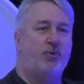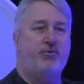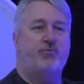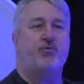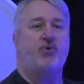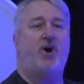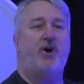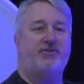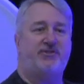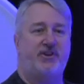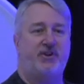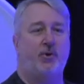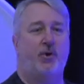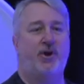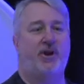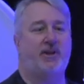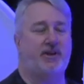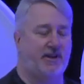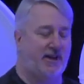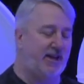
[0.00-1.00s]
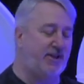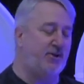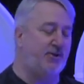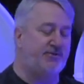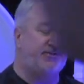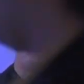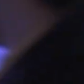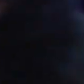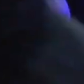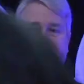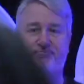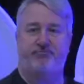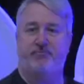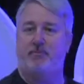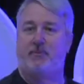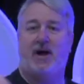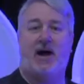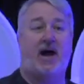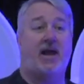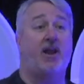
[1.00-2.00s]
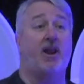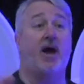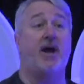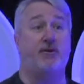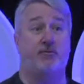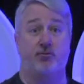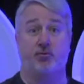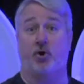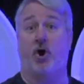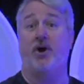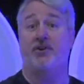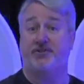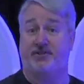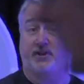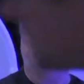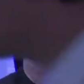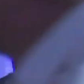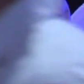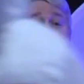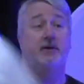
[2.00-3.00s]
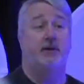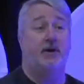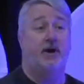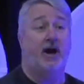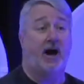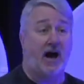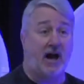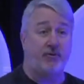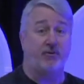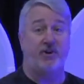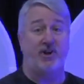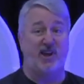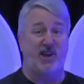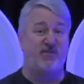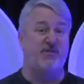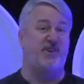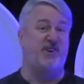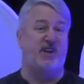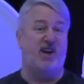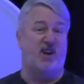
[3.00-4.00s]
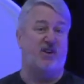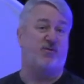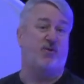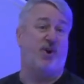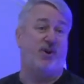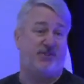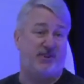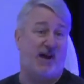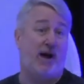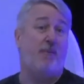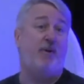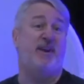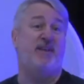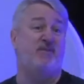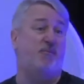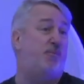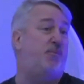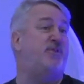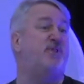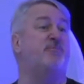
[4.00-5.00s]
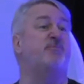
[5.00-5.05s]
want frosting on it, and you say, I like frosting. I really like vanilla frosting. I might even put